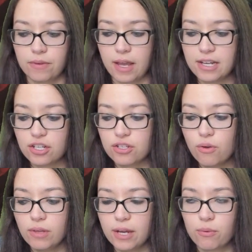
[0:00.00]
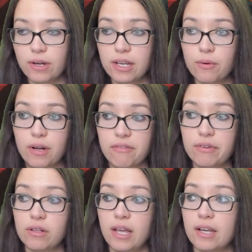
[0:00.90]
I just don't like running it when I
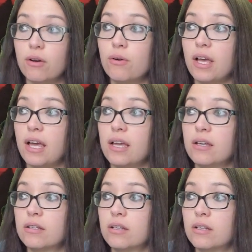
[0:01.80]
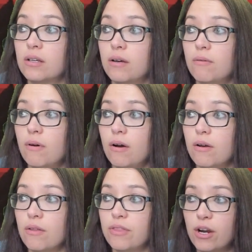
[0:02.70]
feel like, okay,
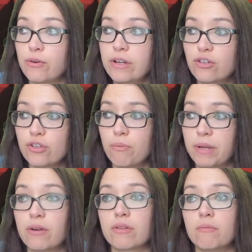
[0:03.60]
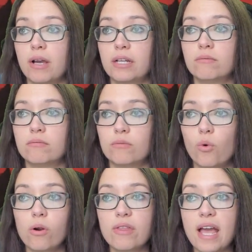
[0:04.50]
their creatures are bigger than mine,
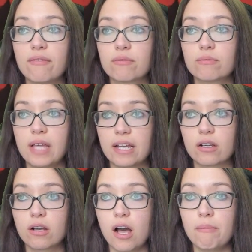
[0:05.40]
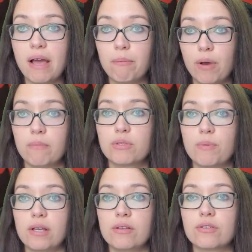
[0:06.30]
or they have like combat pump
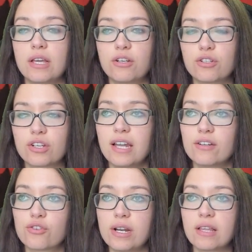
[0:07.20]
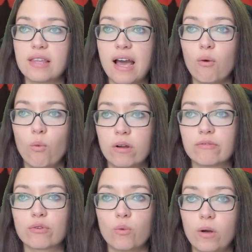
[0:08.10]
spells, and you're kind of trading that
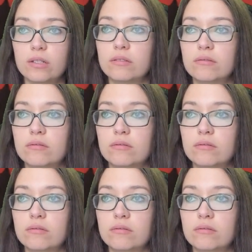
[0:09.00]
1-for-1.